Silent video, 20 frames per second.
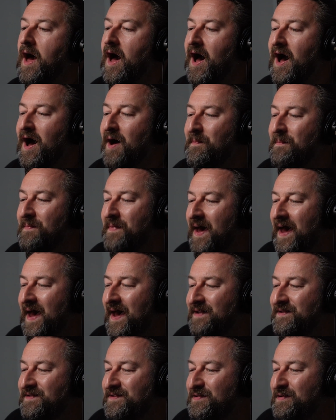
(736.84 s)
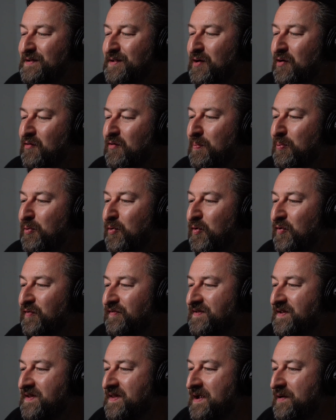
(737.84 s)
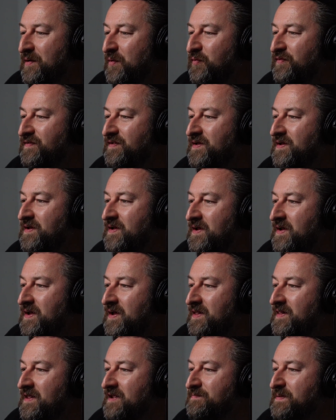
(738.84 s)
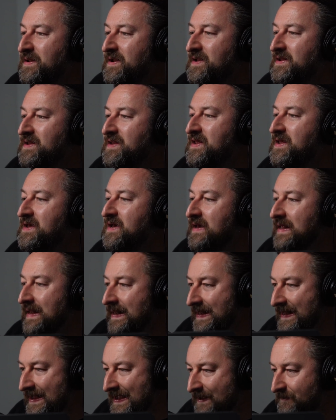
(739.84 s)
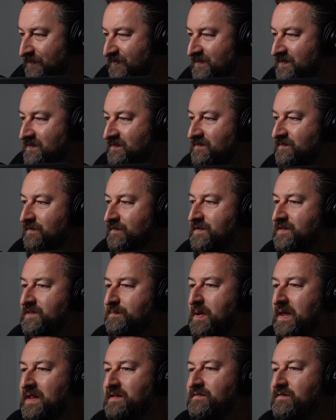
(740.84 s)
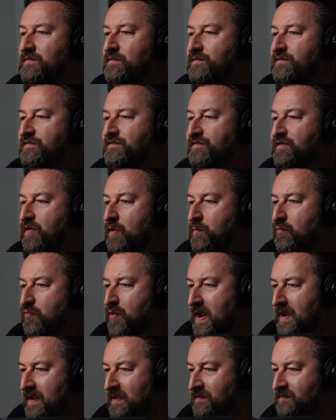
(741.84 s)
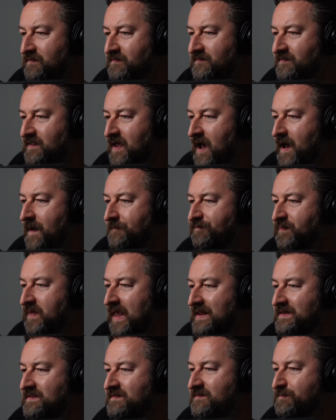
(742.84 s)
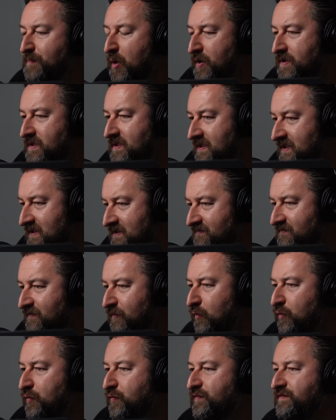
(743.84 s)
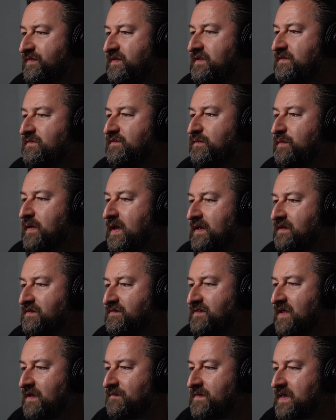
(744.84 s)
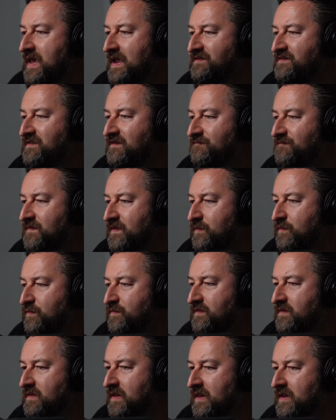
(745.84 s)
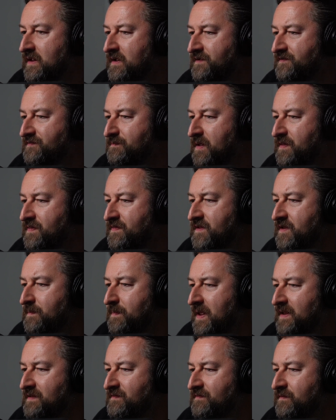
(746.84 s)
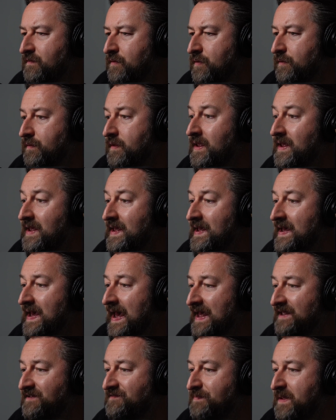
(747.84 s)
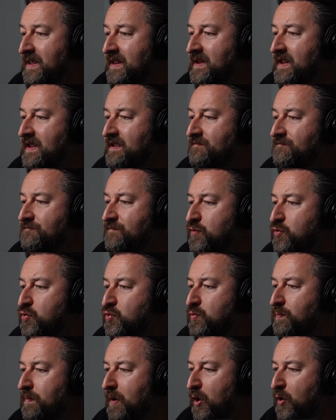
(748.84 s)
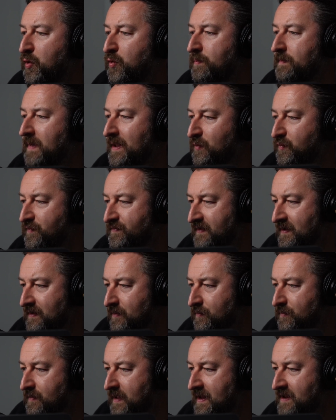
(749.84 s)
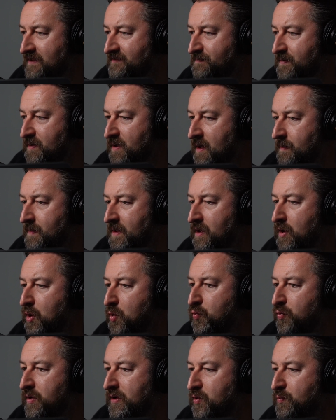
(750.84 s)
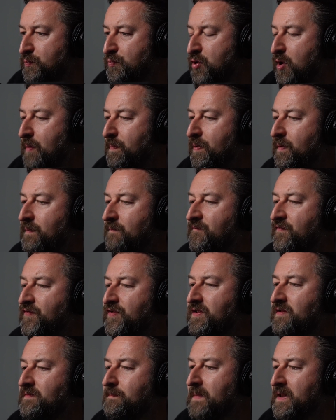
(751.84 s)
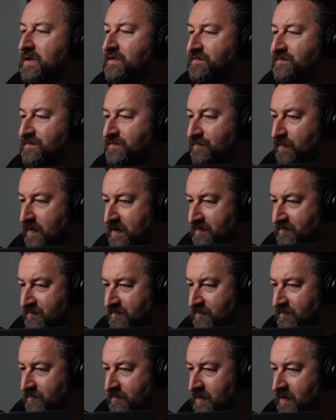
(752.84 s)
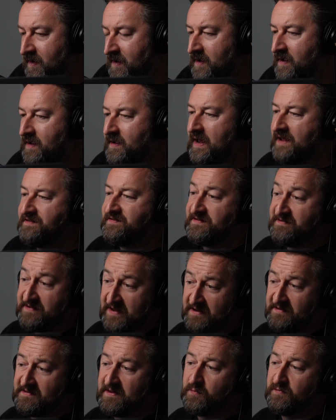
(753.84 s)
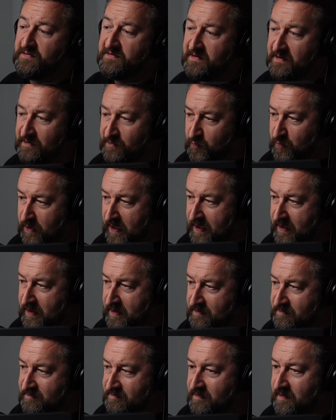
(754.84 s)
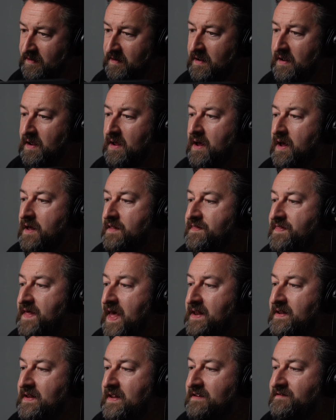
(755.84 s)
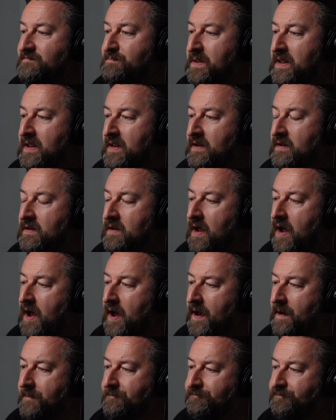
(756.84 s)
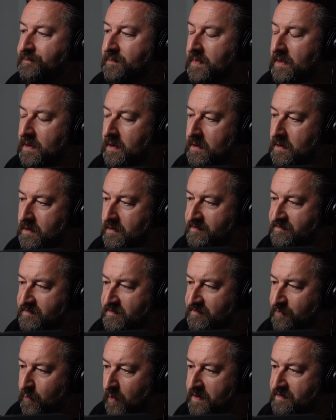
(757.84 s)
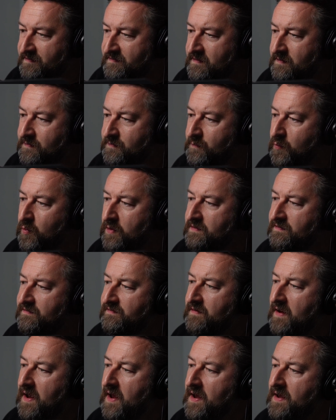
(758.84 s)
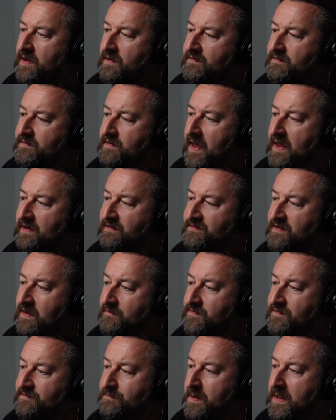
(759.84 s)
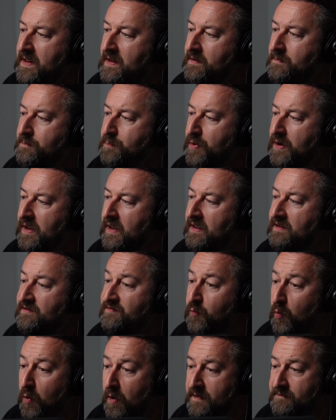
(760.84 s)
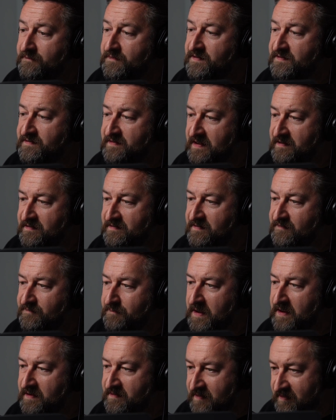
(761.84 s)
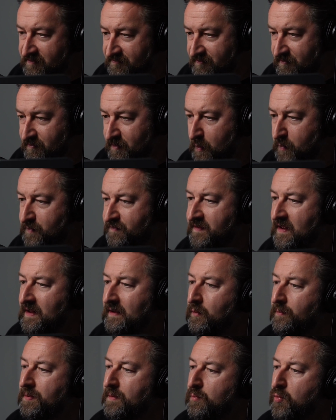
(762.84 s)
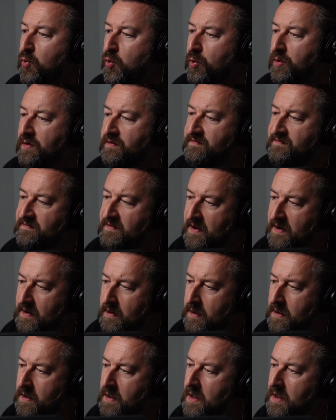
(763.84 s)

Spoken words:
And Uliott reports that there's been a near collapse inside the Pentagon's top ranks. And despite his loyalty to Hegseth, he actually feels that the last month at the Pentagon has been a full-blown meltdown, and it's becoming a real problem for the administration. As he says, there was Signal gates. Then there's been a situation in which Hegseth has been bringing his wife to sensitive meetings, and I'll go into that a little bit more in a sec.